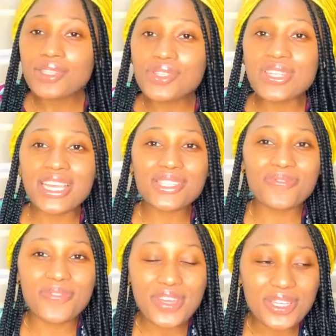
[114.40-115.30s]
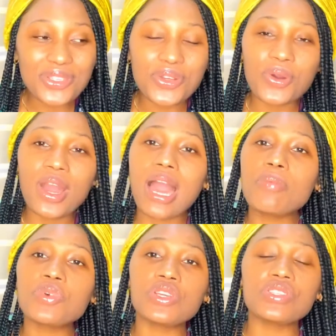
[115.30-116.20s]
In today's video,
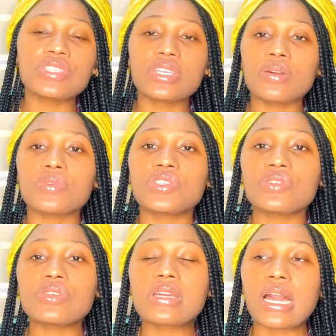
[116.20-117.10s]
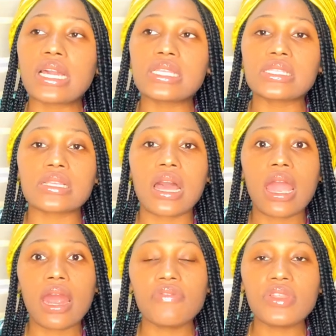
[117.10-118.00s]
I'm going to share with you guys
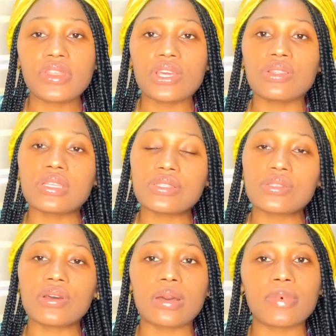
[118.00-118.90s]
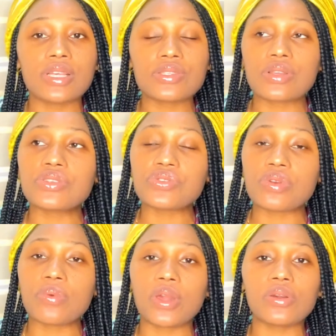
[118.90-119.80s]
everything you need to know about
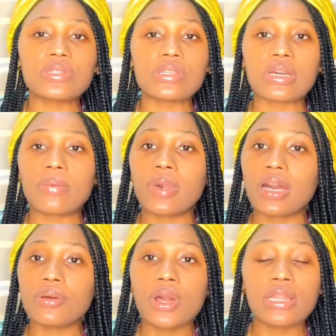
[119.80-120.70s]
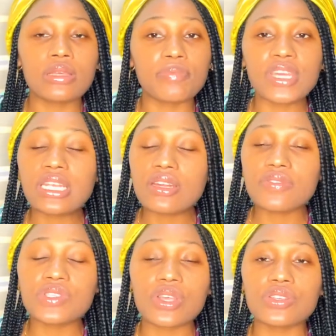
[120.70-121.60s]
sunscreen. We're going to talk about the meaning of
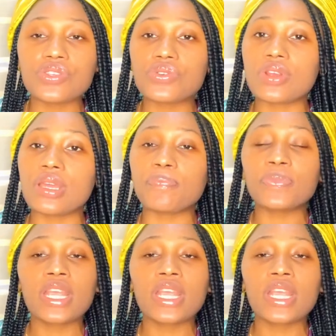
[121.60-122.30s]
sunscreen,